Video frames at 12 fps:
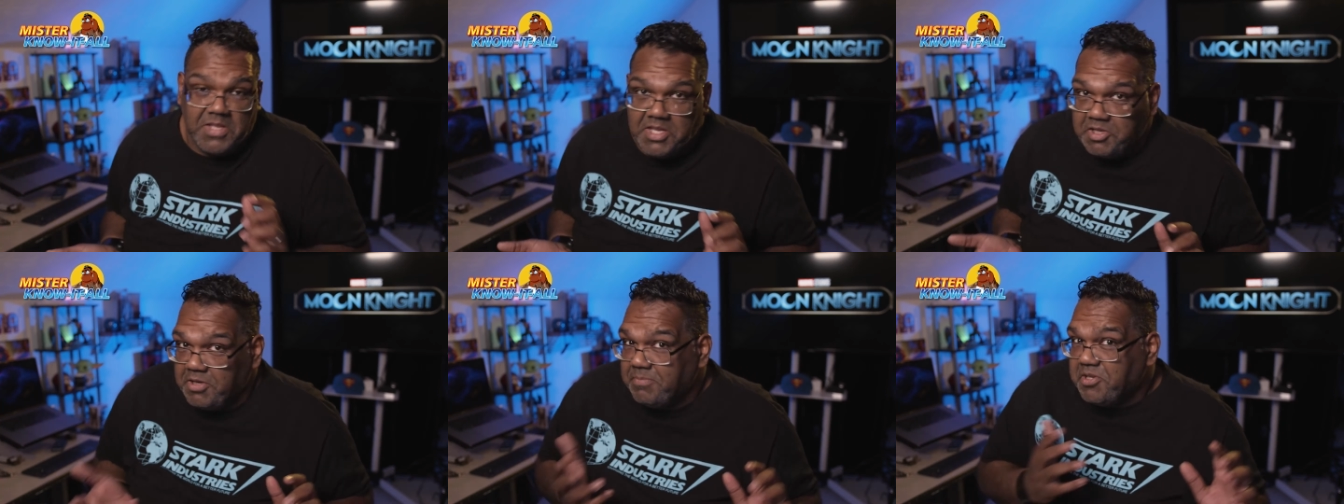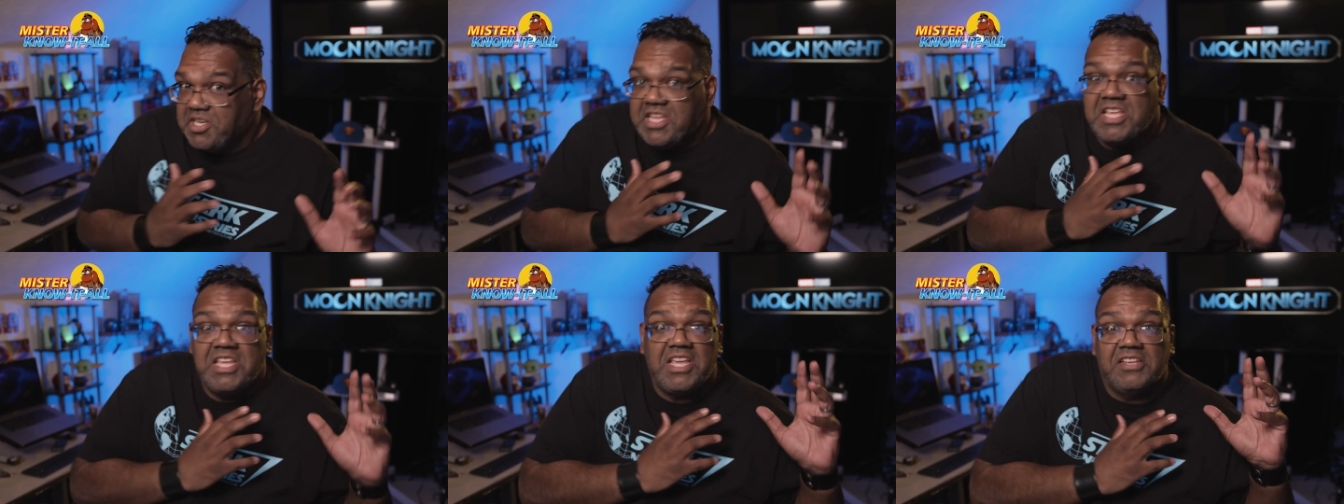
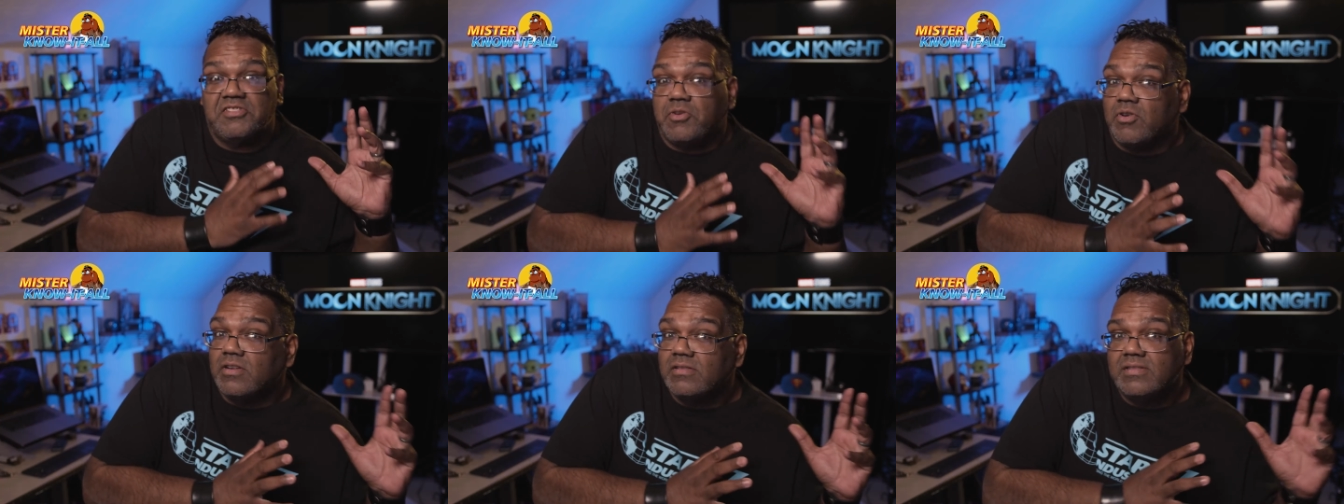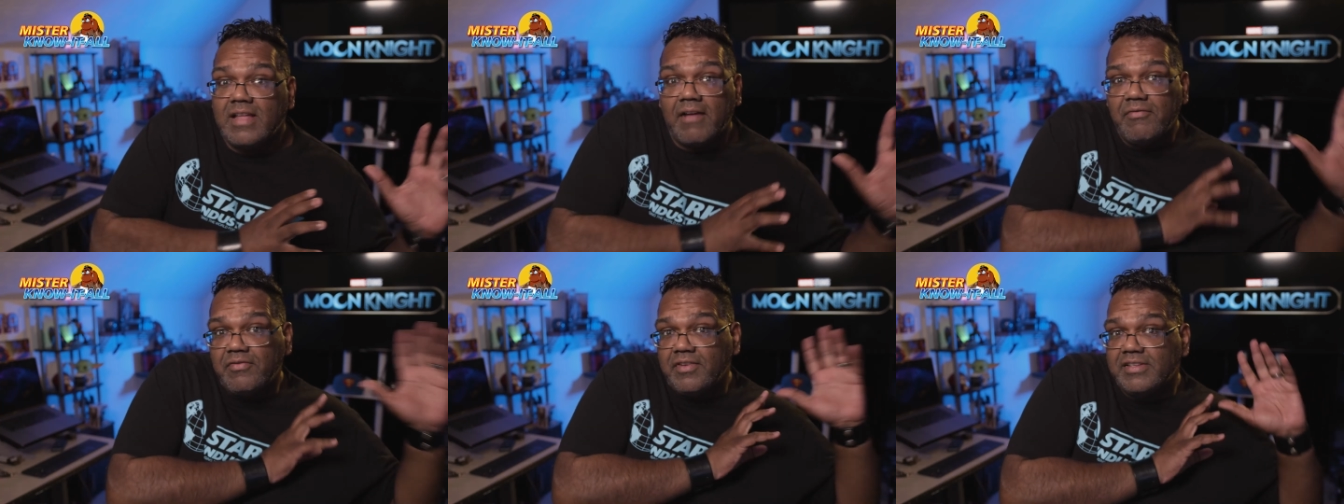Egyptian-y historical
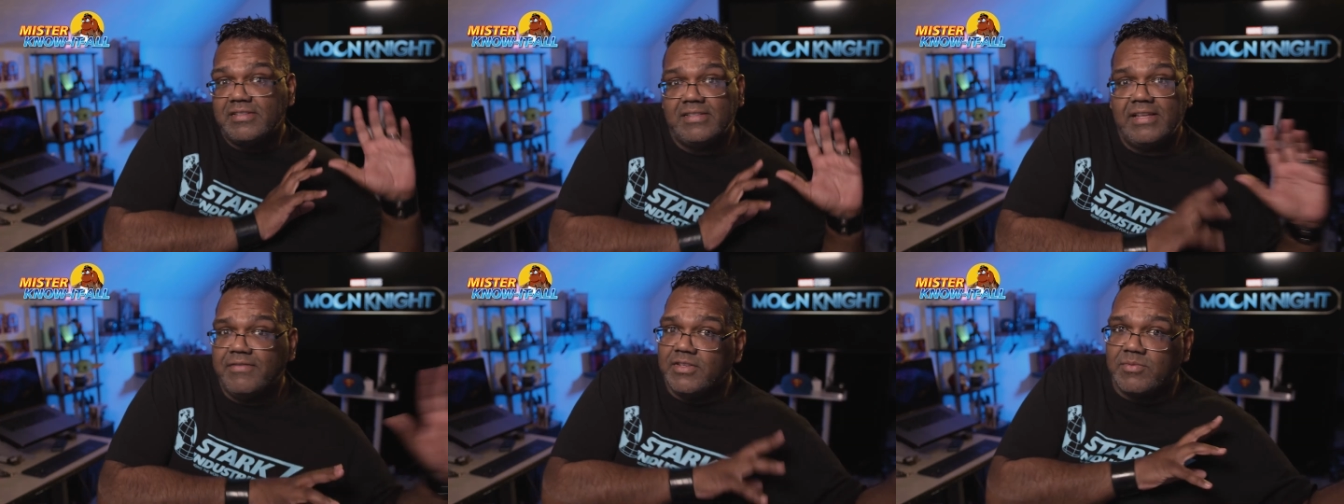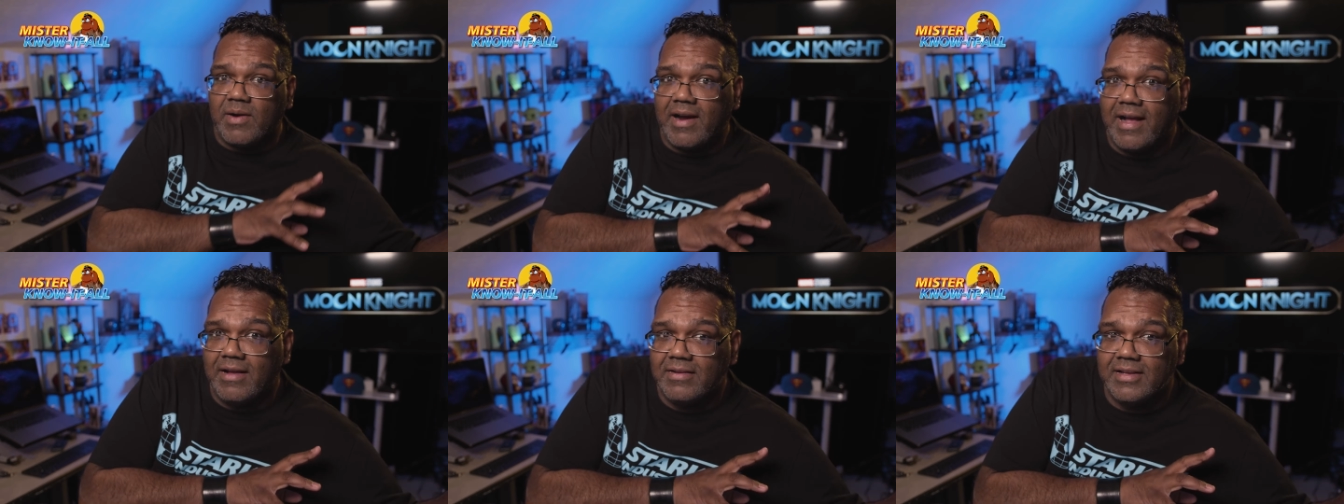stuff is Steven's
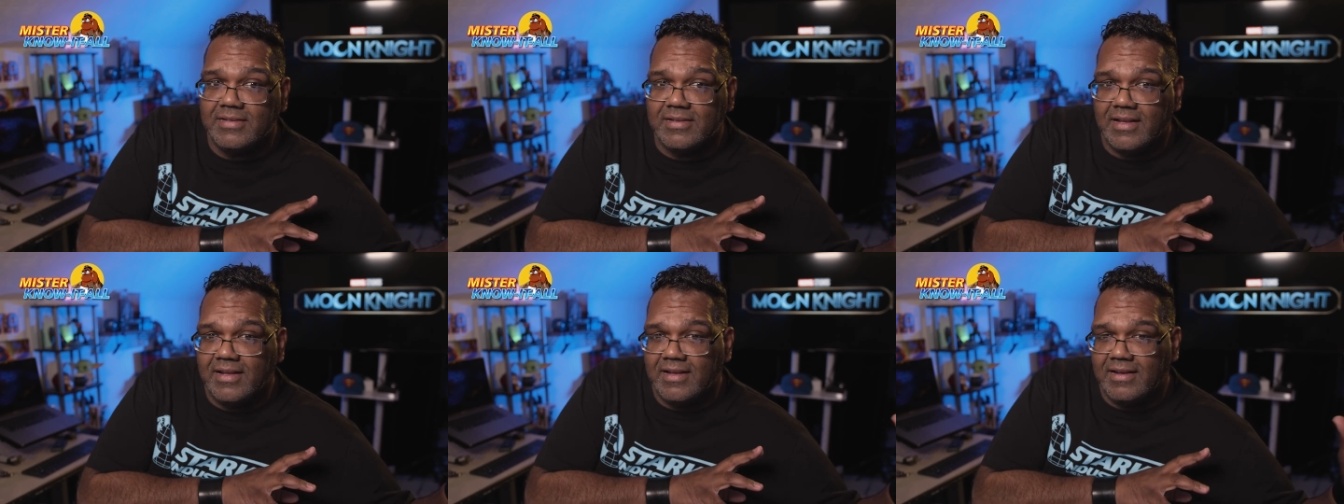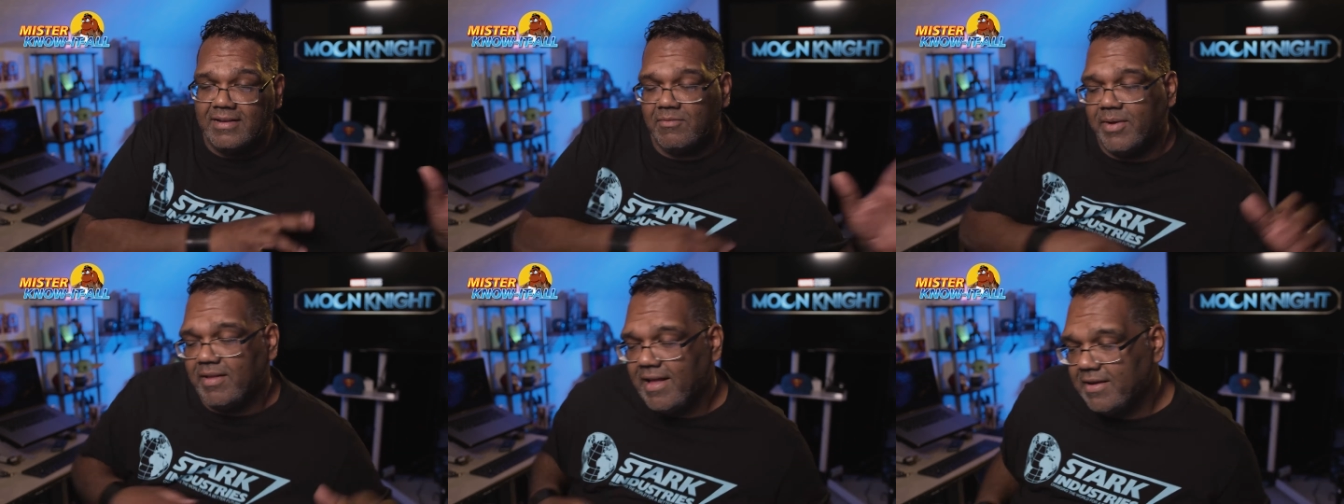
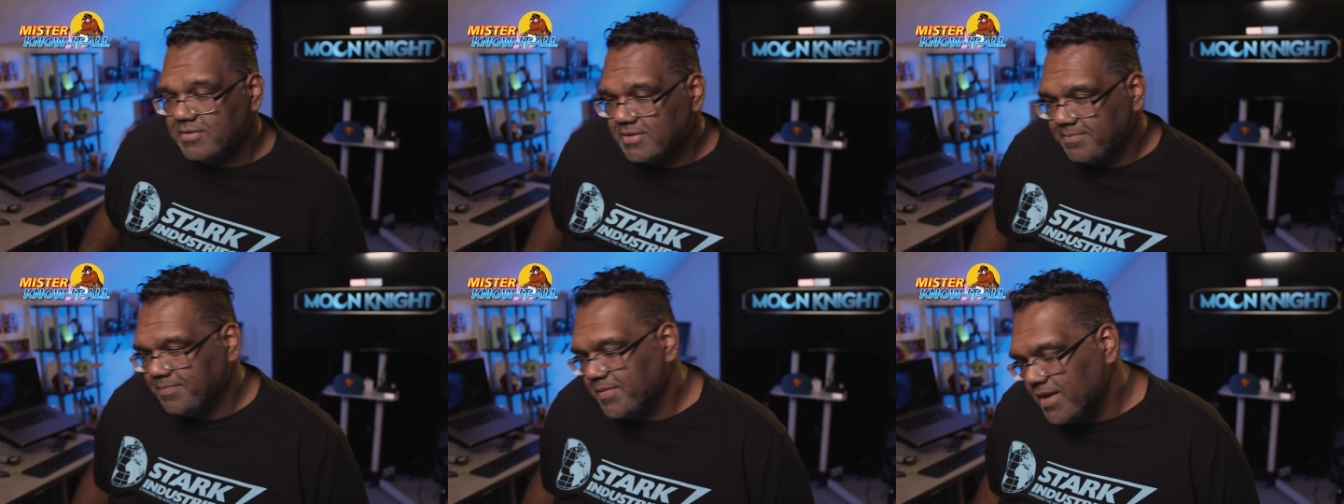wheelhouse.